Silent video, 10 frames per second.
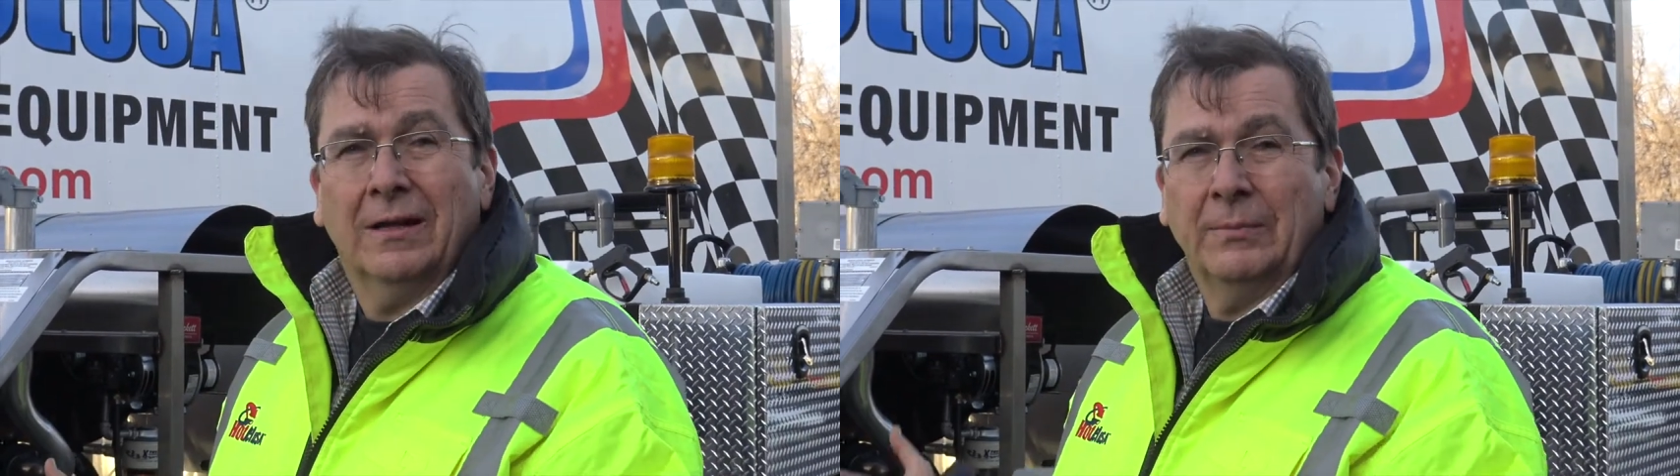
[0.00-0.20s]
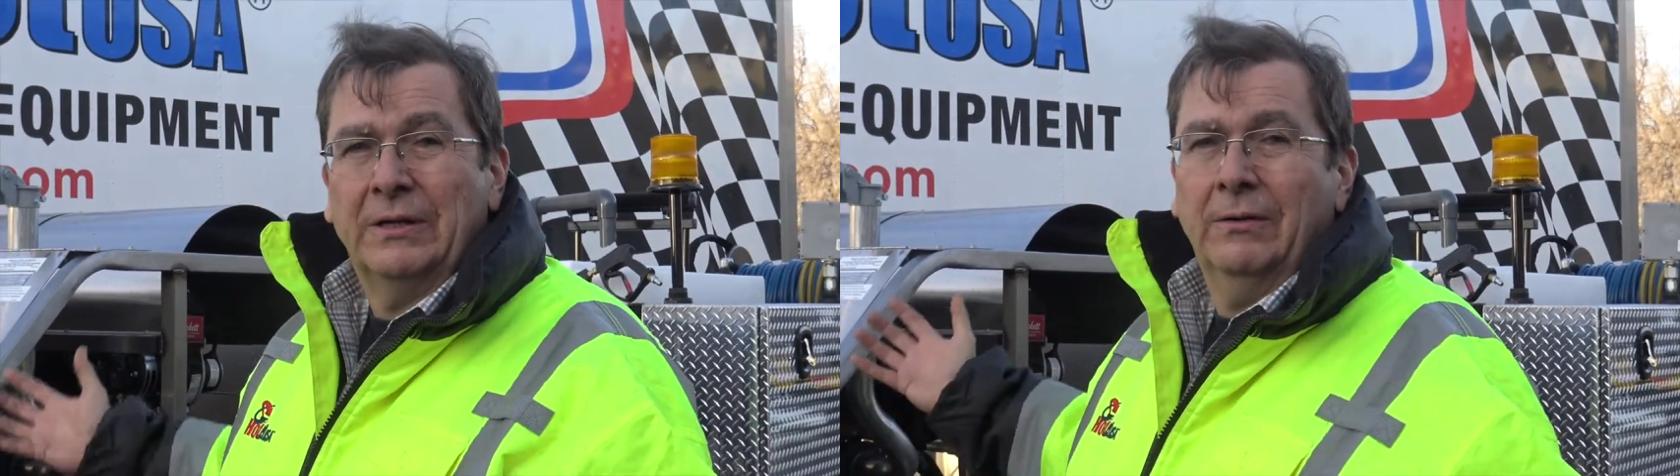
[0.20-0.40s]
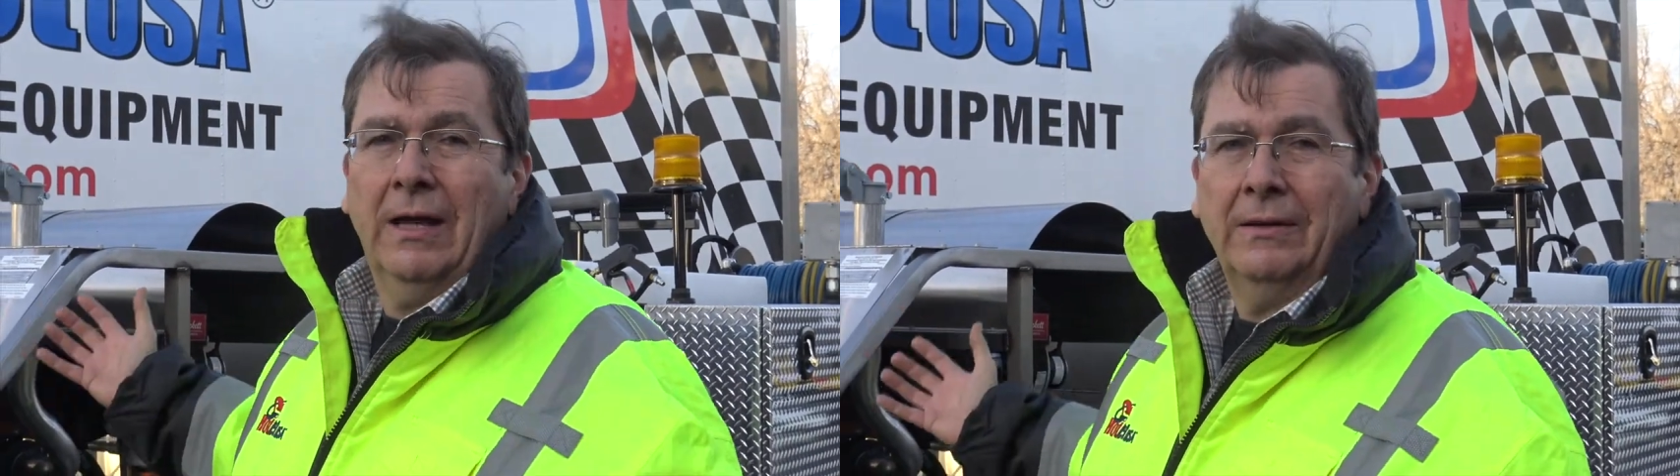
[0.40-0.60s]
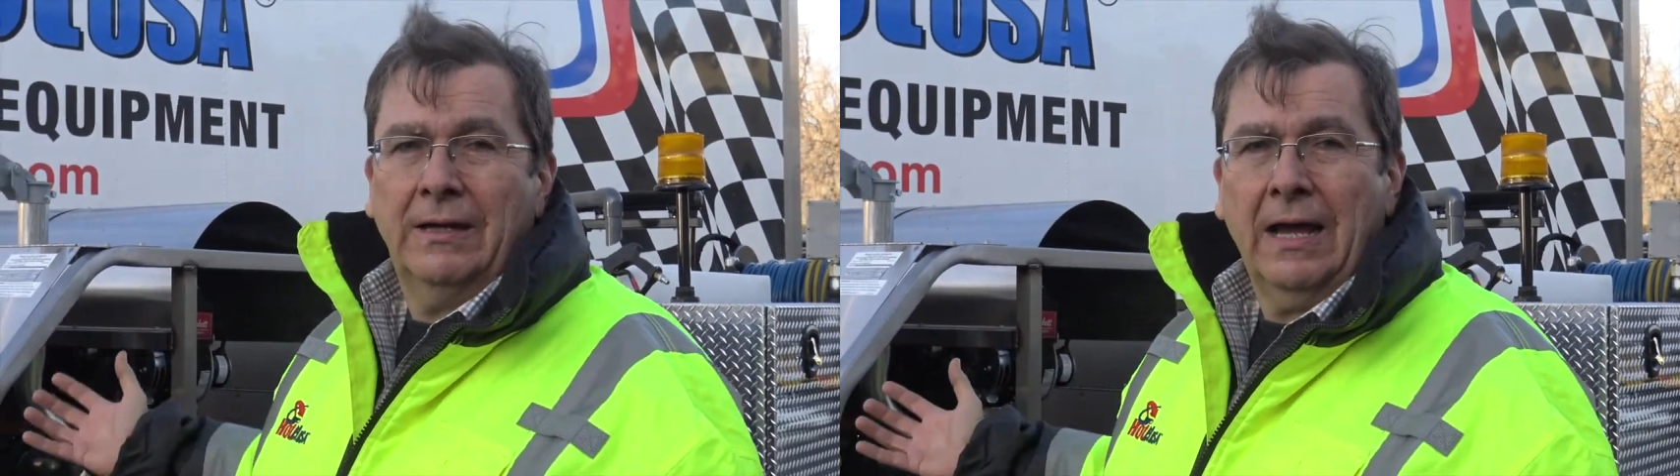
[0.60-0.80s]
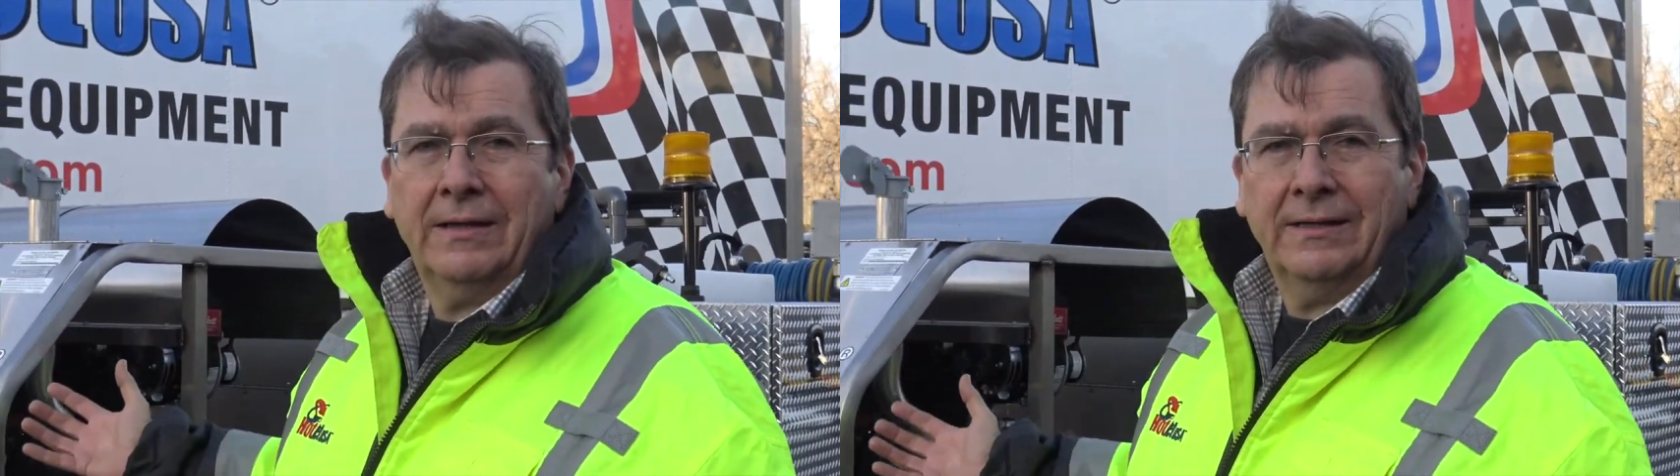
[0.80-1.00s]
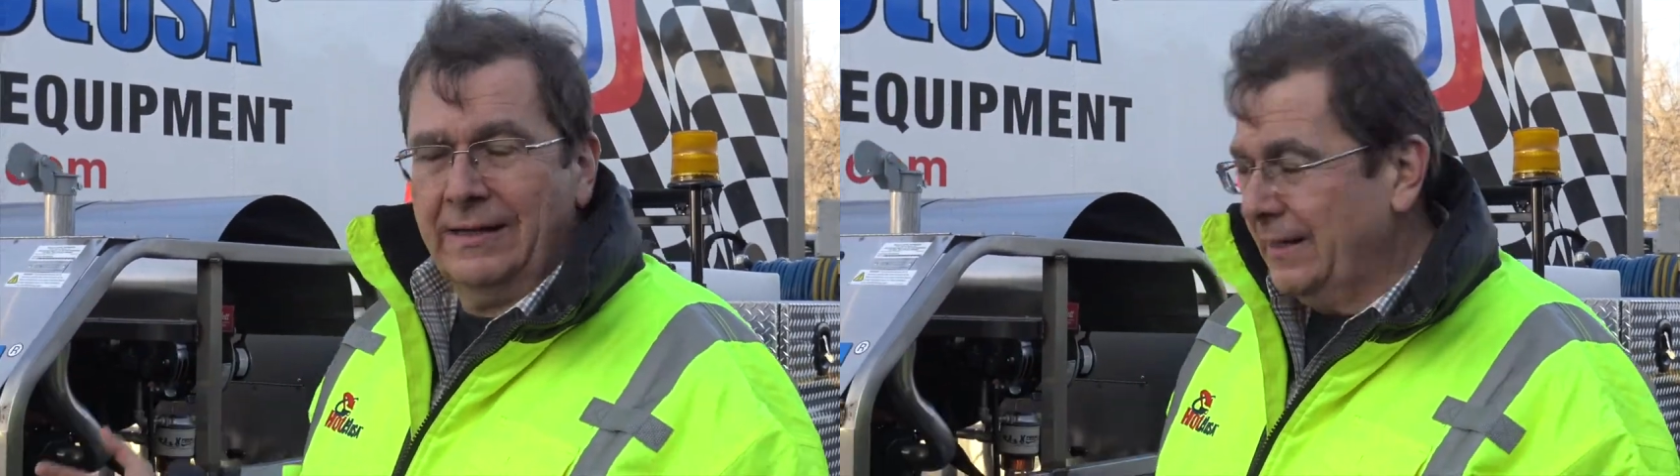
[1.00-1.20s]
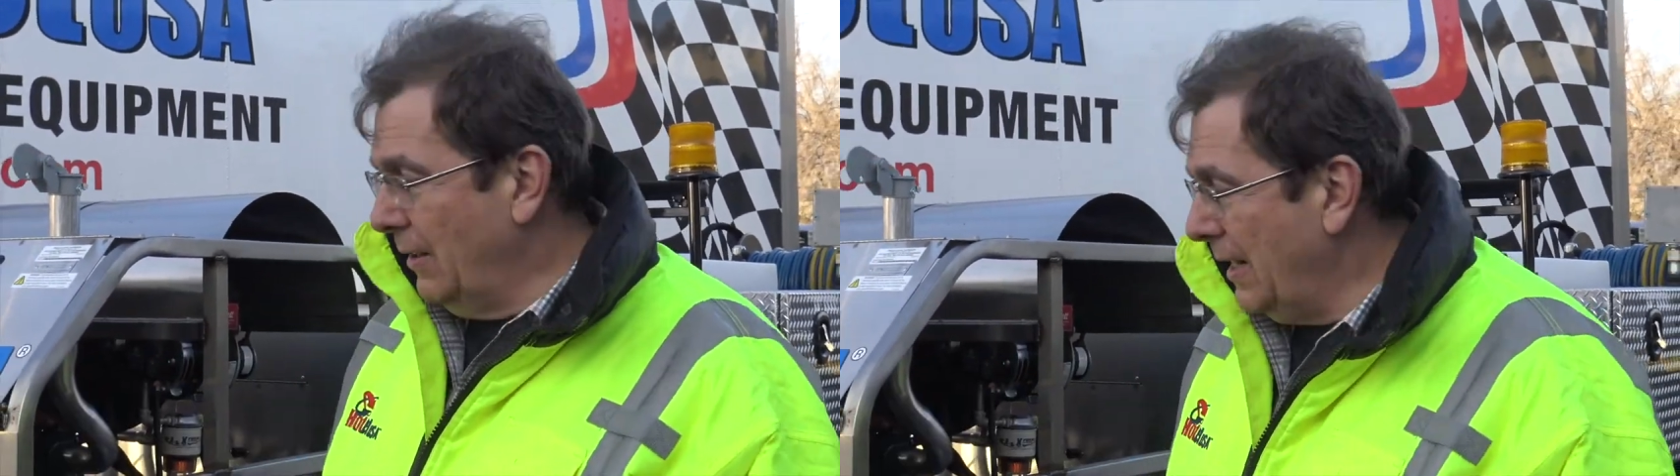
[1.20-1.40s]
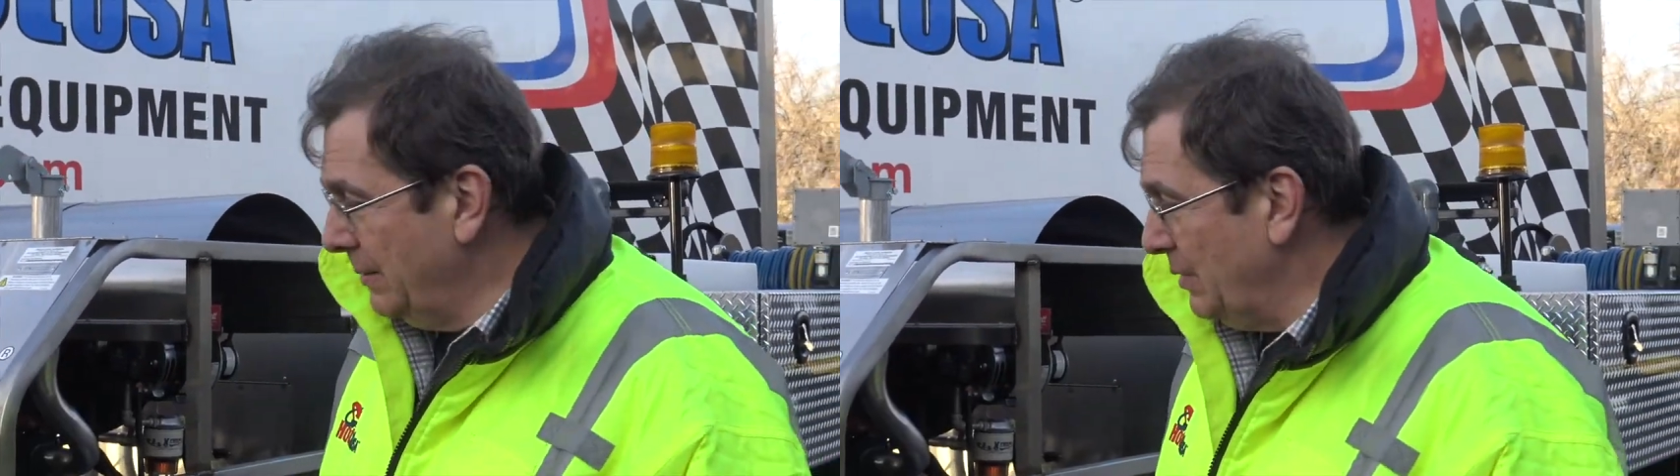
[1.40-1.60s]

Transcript: I mean, how, how do you know how do